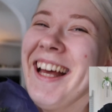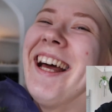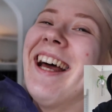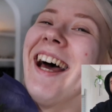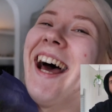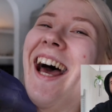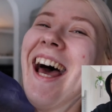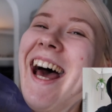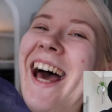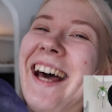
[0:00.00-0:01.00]
going
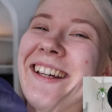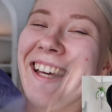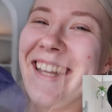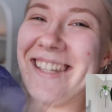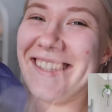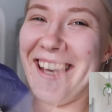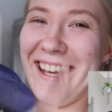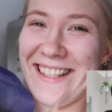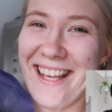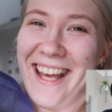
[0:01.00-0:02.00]
to say
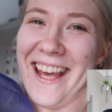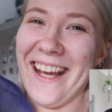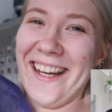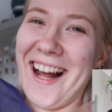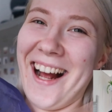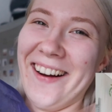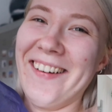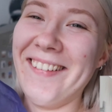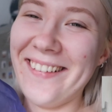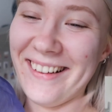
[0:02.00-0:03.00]
it here
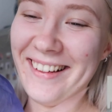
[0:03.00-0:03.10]
now.